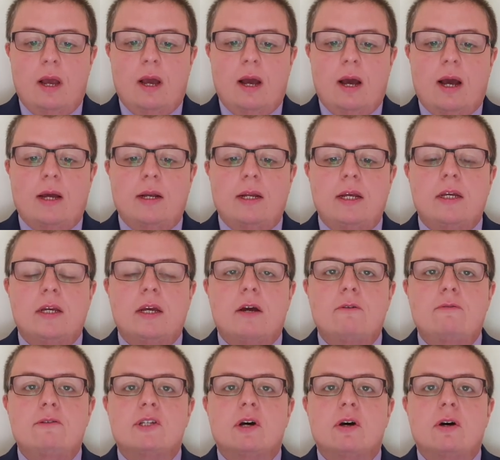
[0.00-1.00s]
And it
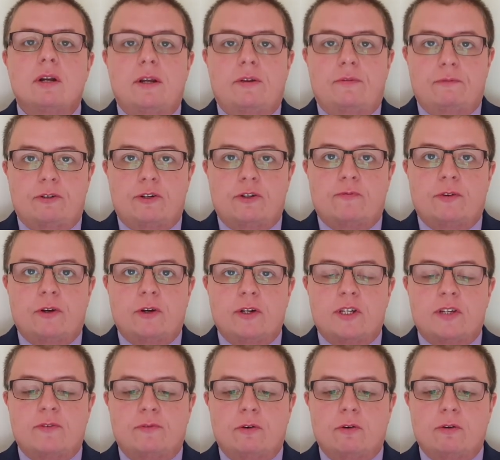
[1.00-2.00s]
goes on in
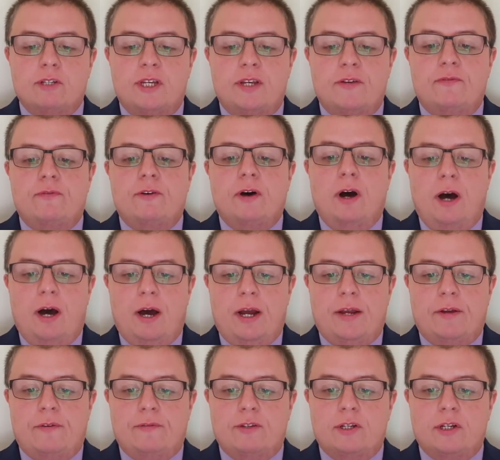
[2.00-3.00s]
verse
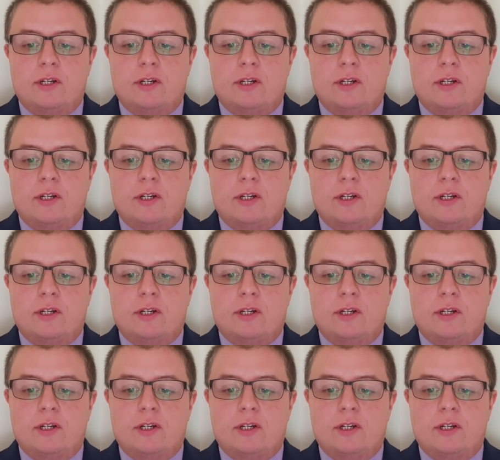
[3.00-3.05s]
45 to